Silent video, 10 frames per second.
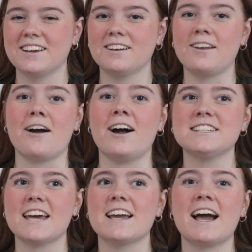I
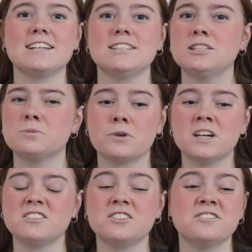take
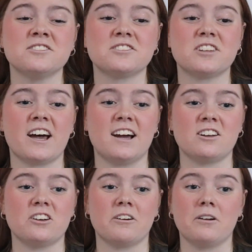antidepressants, and
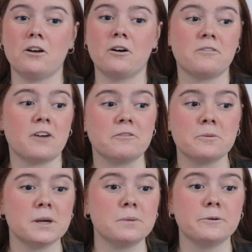I know a lot of other
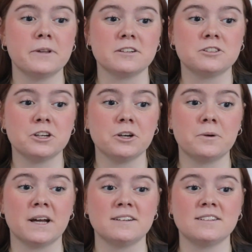people that do,
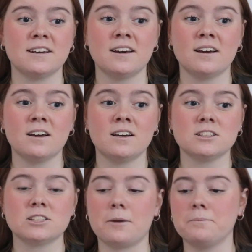and
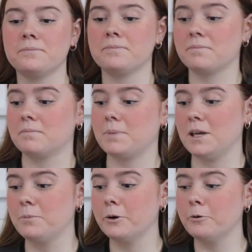some
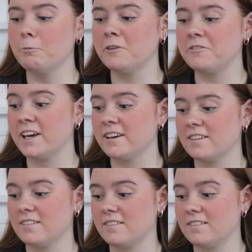people with it,
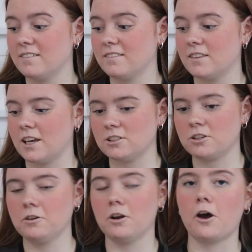they're so
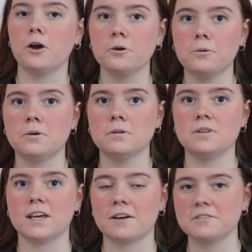low
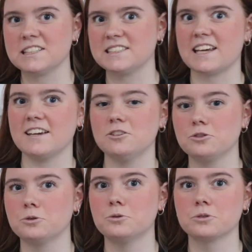they have to stay
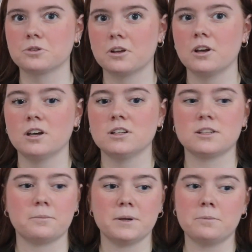indoors.
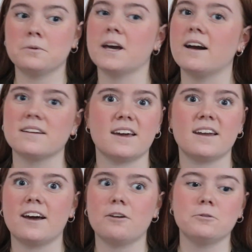Some people can get
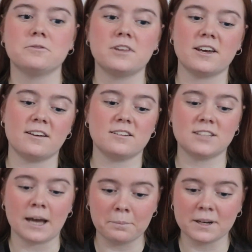out with their
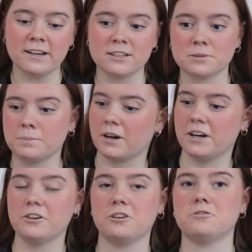tablets, but I
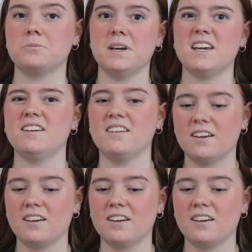know for me,